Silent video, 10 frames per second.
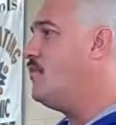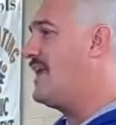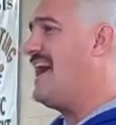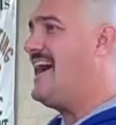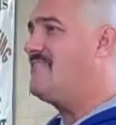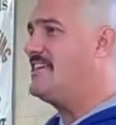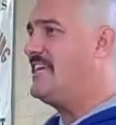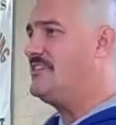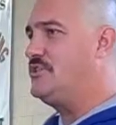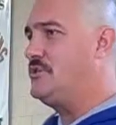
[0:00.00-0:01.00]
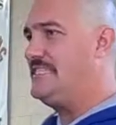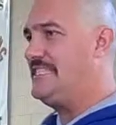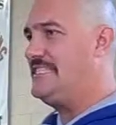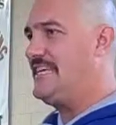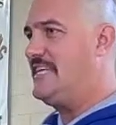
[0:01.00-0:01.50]
What I have the kids do as an
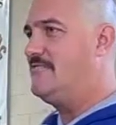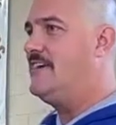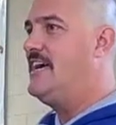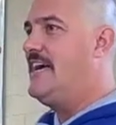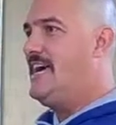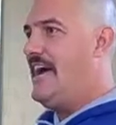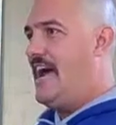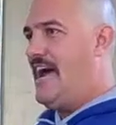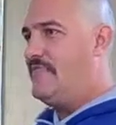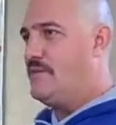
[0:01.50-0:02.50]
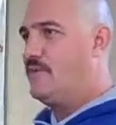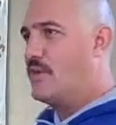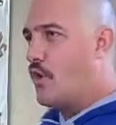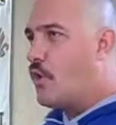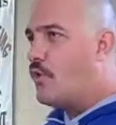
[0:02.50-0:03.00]
incentive, I have them
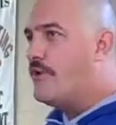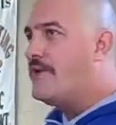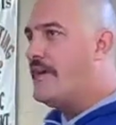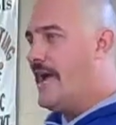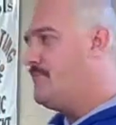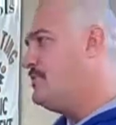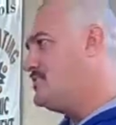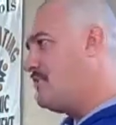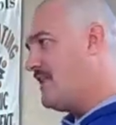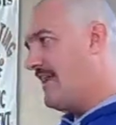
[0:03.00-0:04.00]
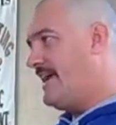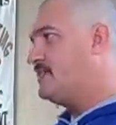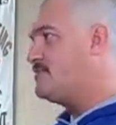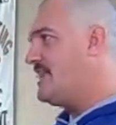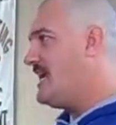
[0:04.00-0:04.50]
record how much money they
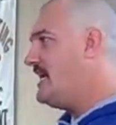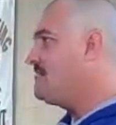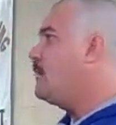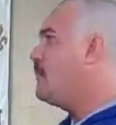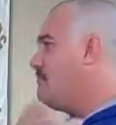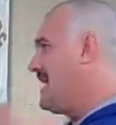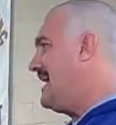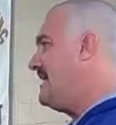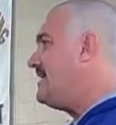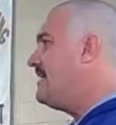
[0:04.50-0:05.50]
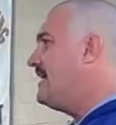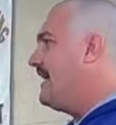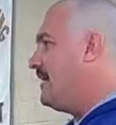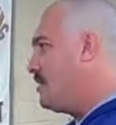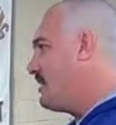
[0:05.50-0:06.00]
either saved or made.
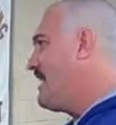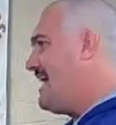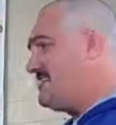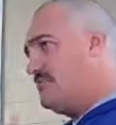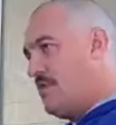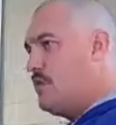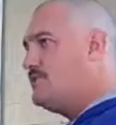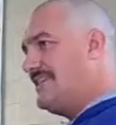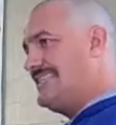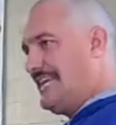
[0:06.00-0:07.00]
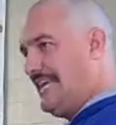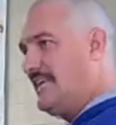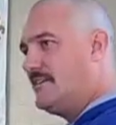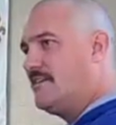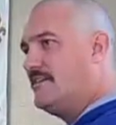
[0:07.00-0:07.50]
And whoever has the most at the
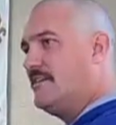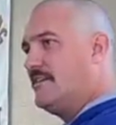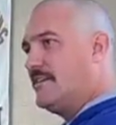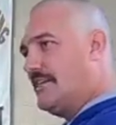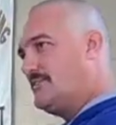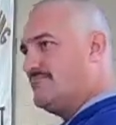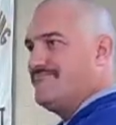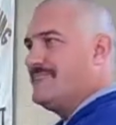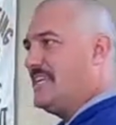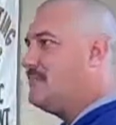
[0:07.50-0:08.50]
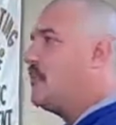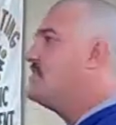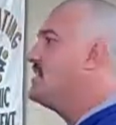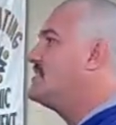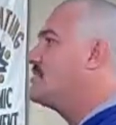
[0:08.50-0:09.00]
end gets 10
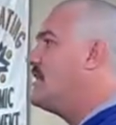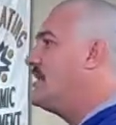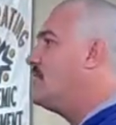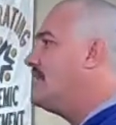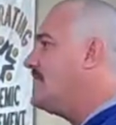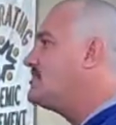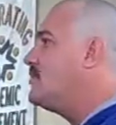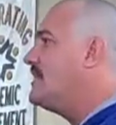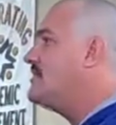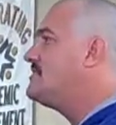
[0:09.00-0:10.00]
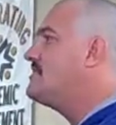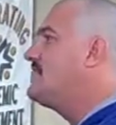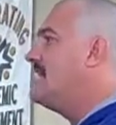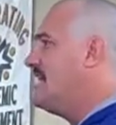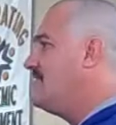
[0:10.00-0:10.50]
points extra credit on the next quiz.
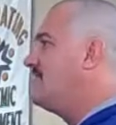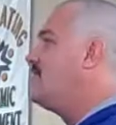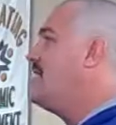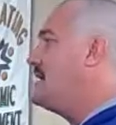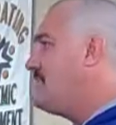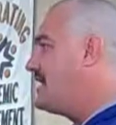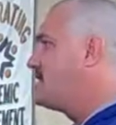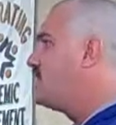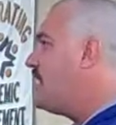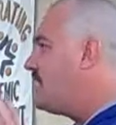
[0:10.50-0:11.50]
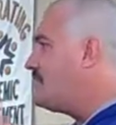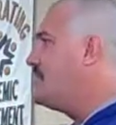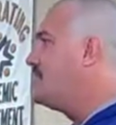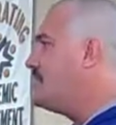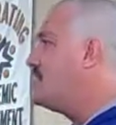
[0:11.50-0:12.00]
If somebody makes a profit or
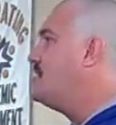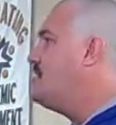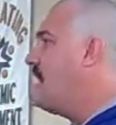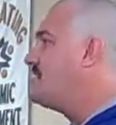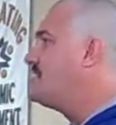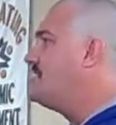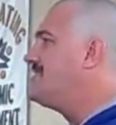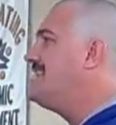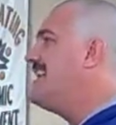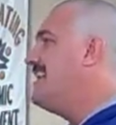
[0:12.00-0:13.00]
ends up in the positives,